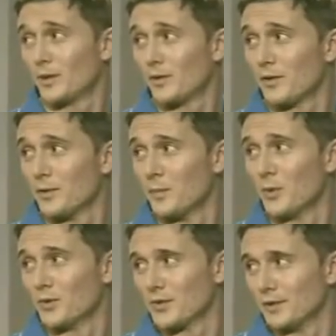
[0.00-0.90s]
I hope you had nothing
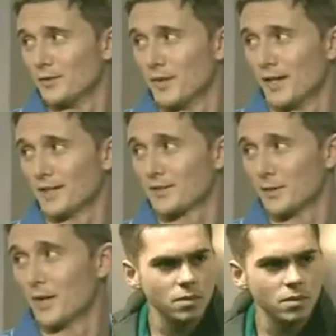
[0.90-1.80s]
important to do for the
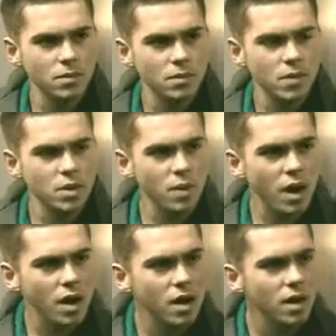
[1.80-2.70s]
next two hours.
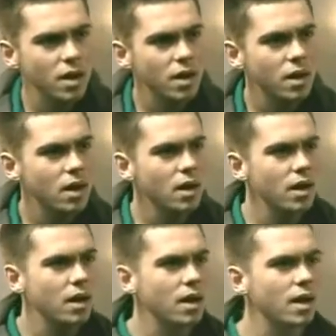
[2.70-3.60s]
You what?
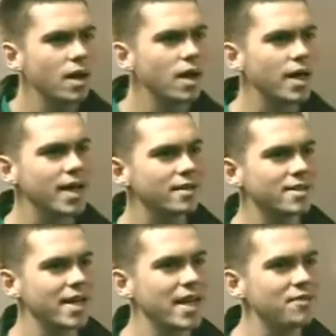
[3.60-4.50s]
I
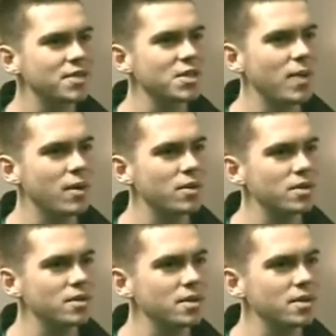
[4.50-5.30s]
can't stay here for two